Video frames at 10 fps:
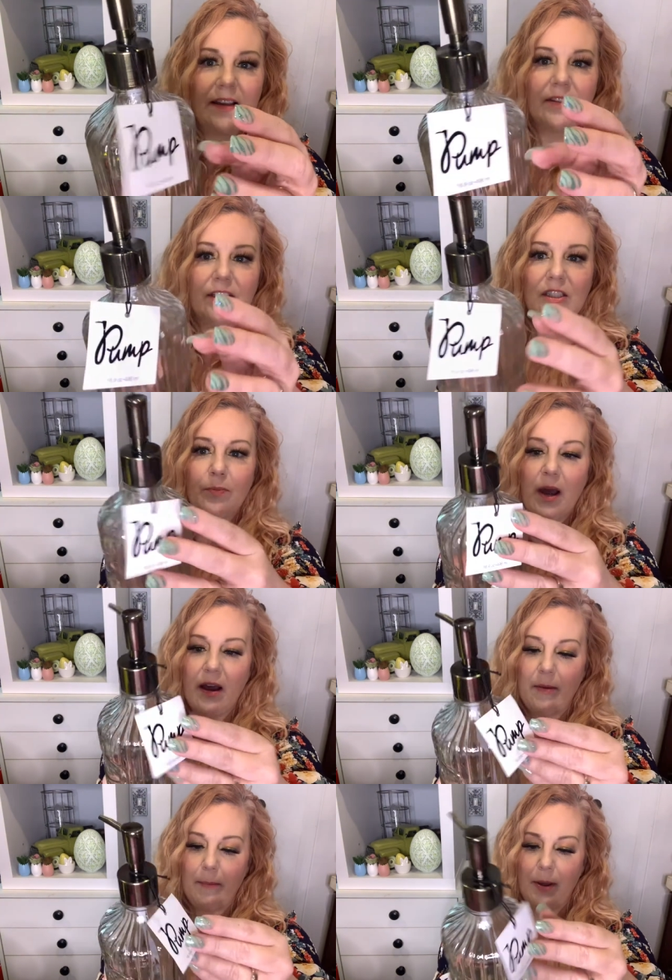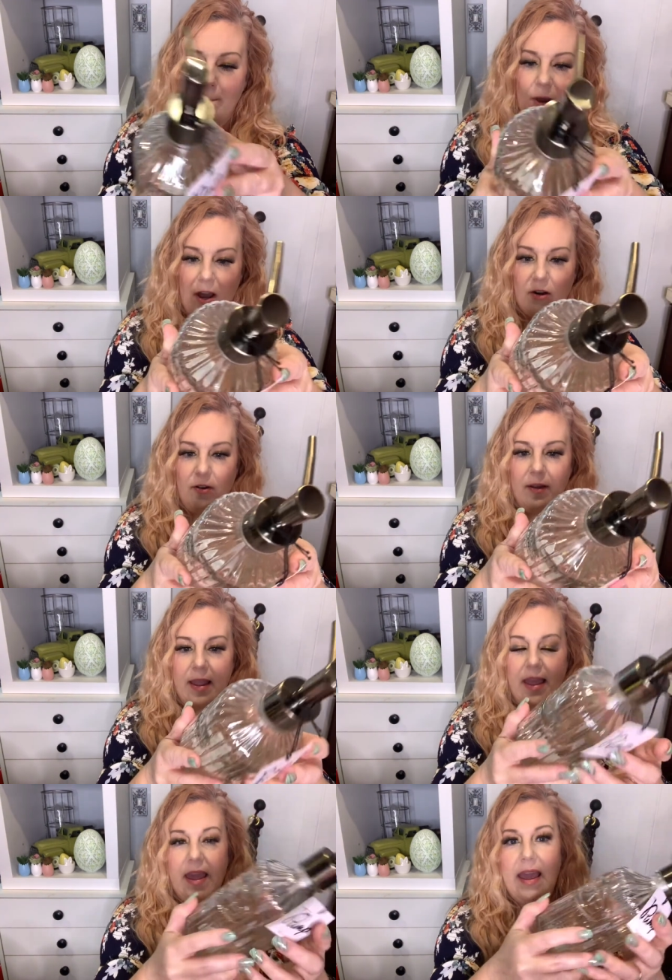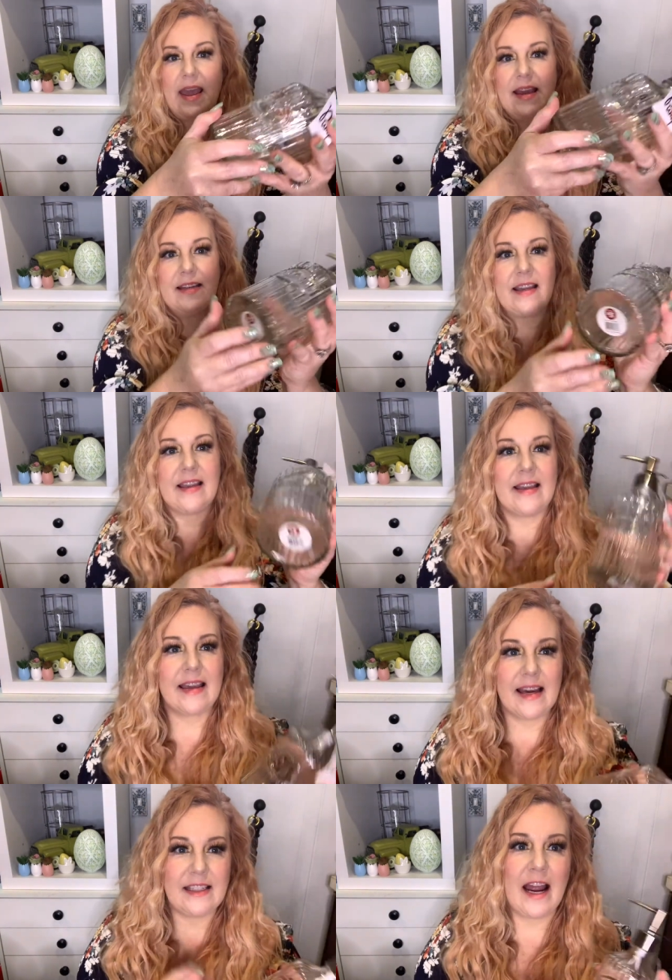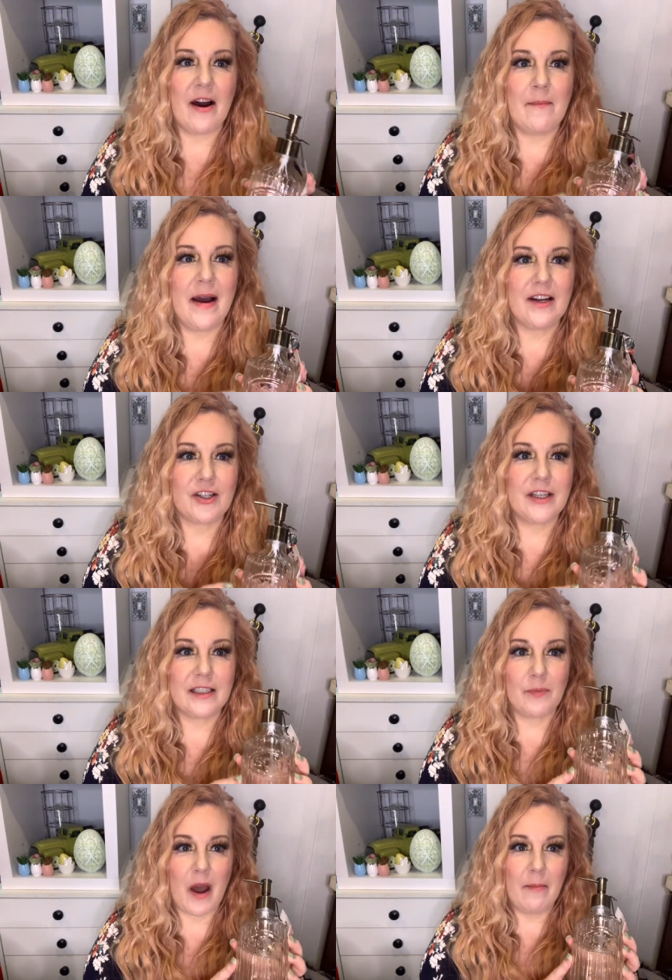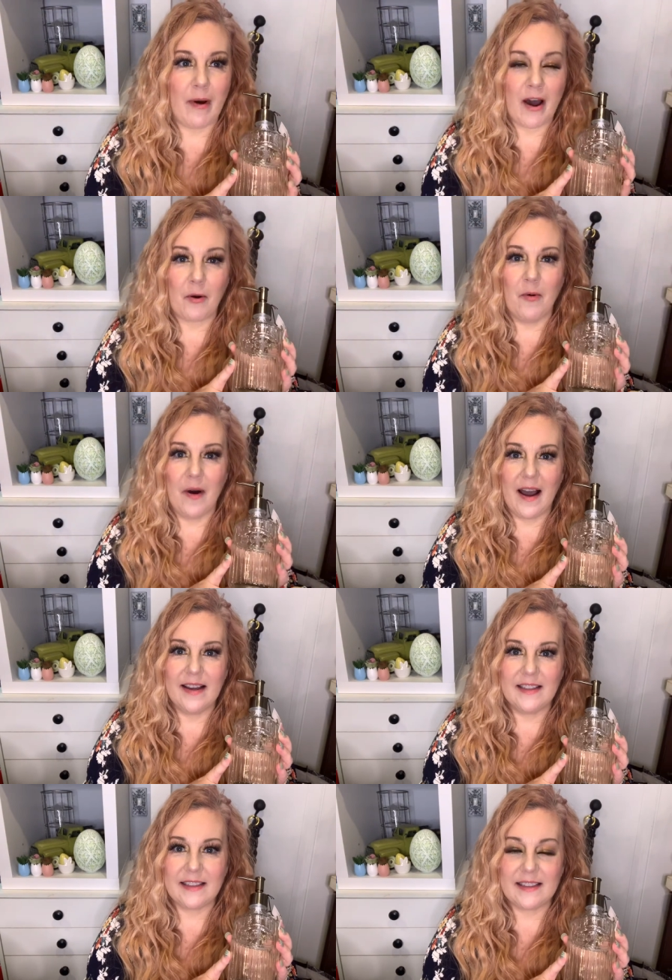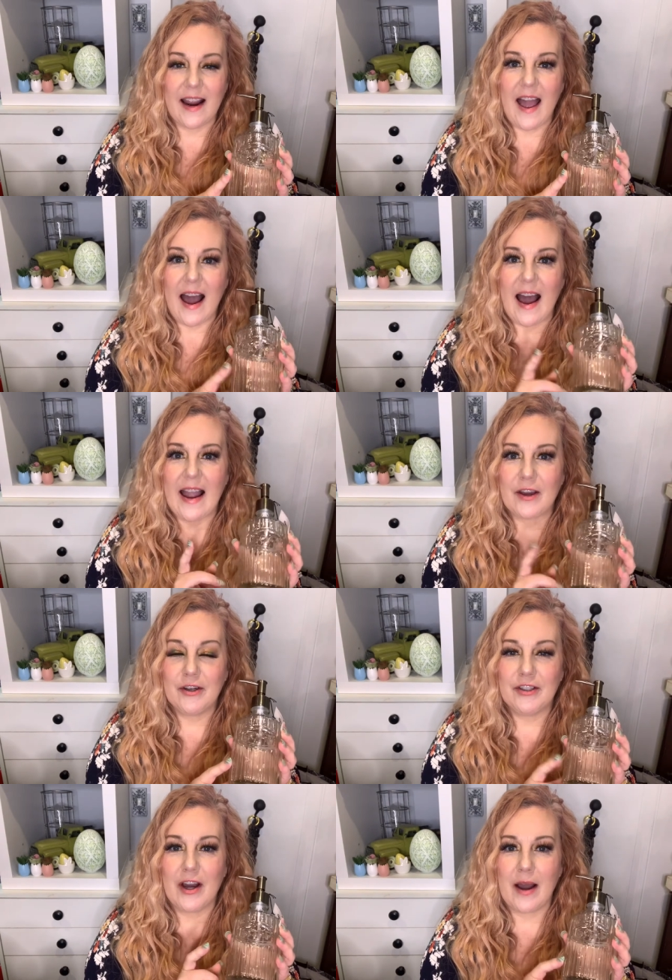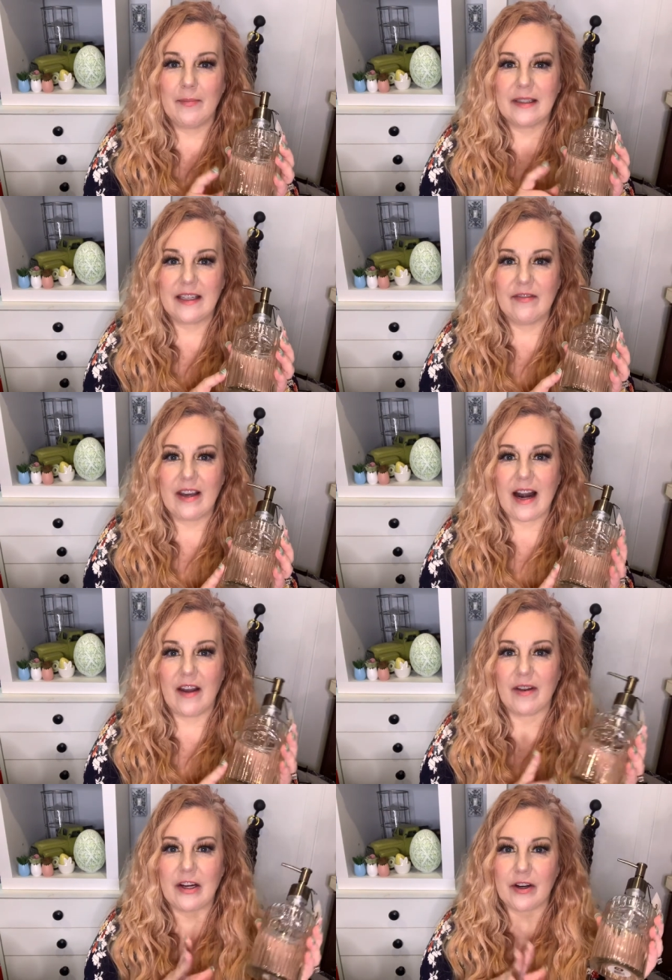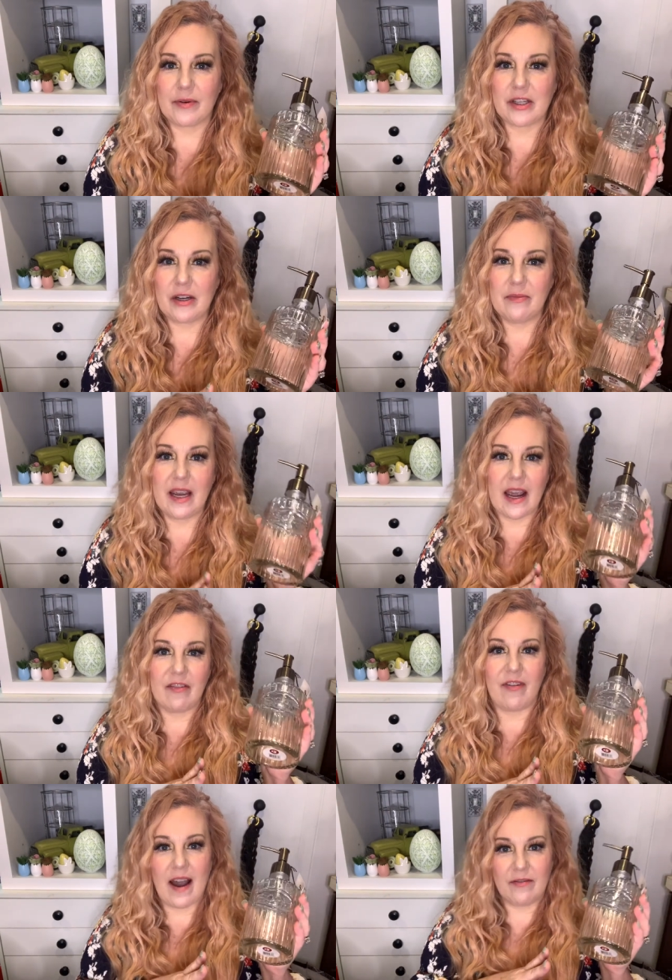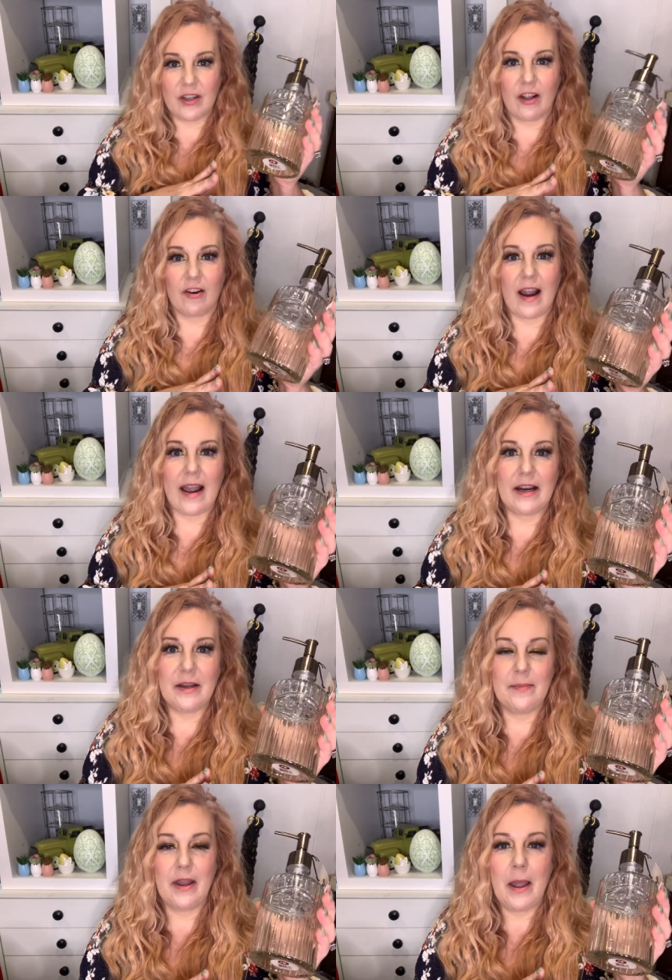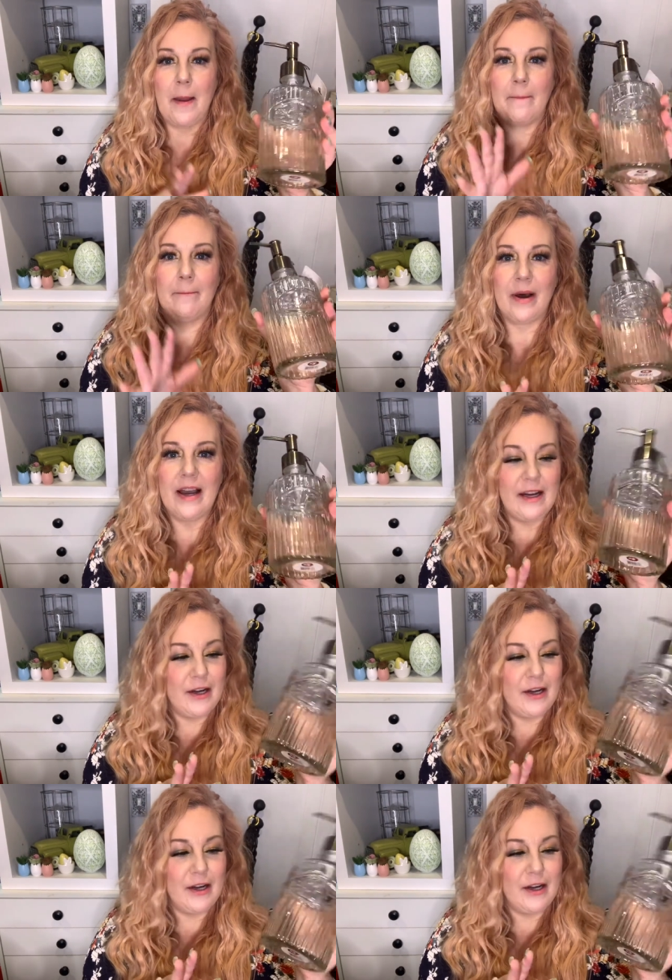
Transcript: this pump bottle. And guess how much this pump bottle was? I could not believe it. I figured it was going to be a $5 item, but